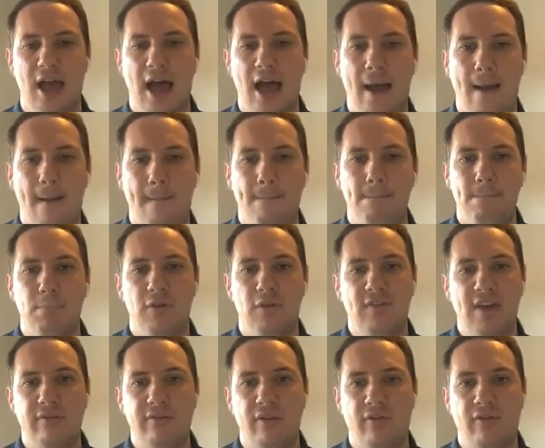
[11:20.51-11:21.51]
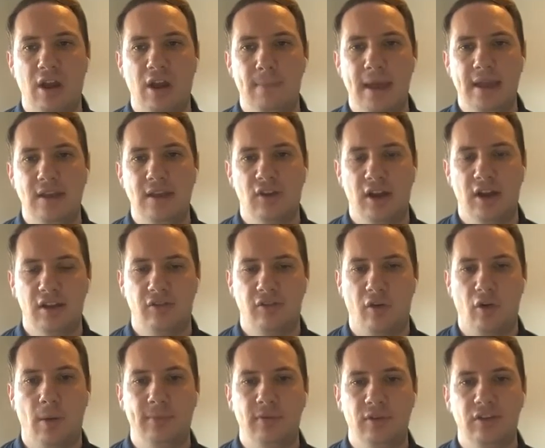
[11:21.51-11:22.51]
But they're the 3 main
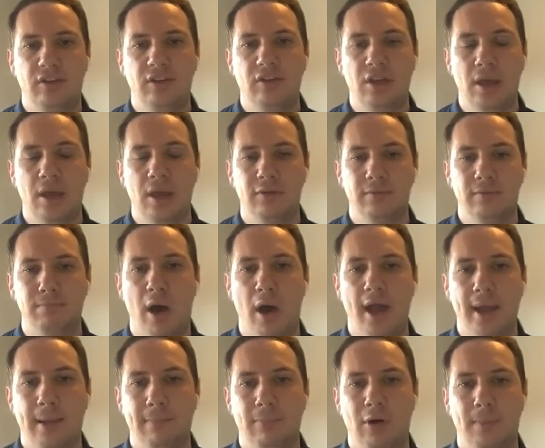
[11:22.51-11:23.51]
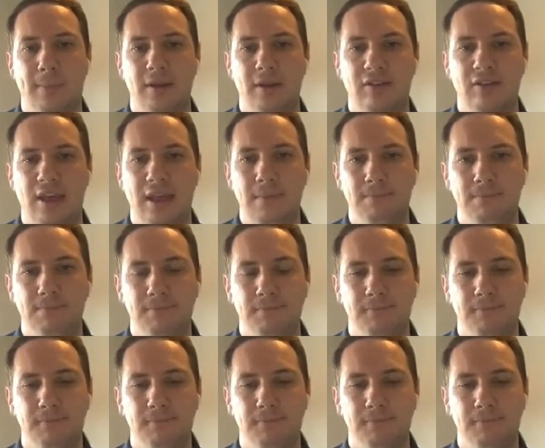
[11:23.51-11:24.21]
transfer options in terms of buying property.